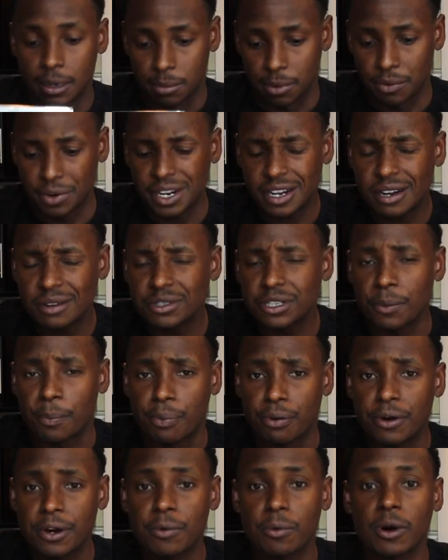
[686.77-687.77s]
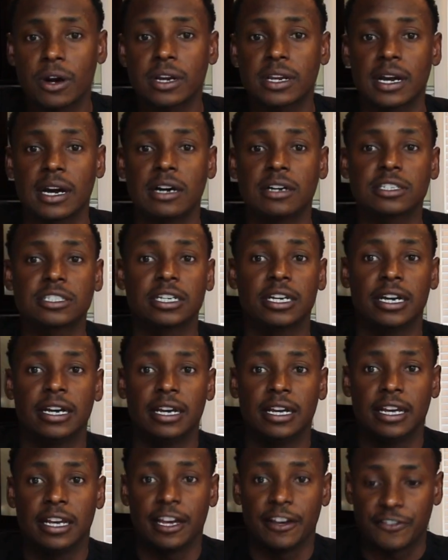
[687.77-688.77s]
But when it comes to pre-workouts,
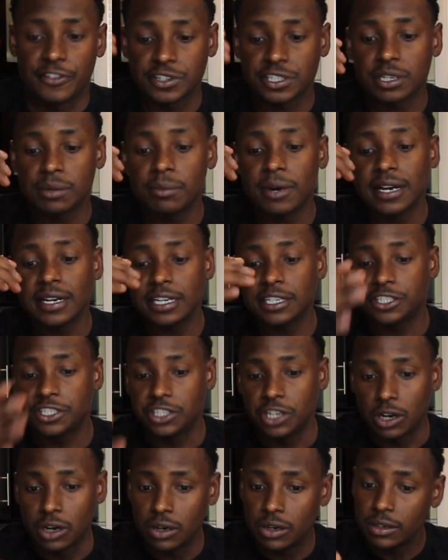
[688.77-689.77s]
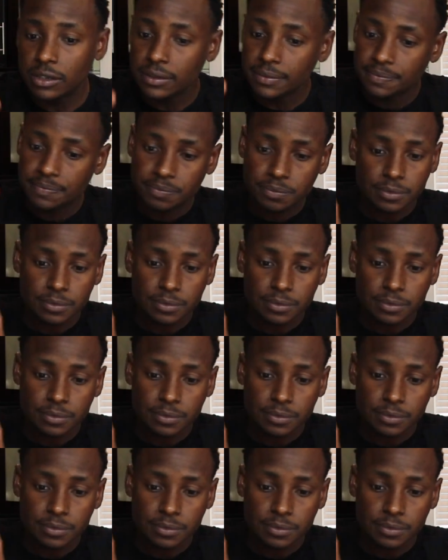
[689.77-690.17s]
if you're somebody that's young,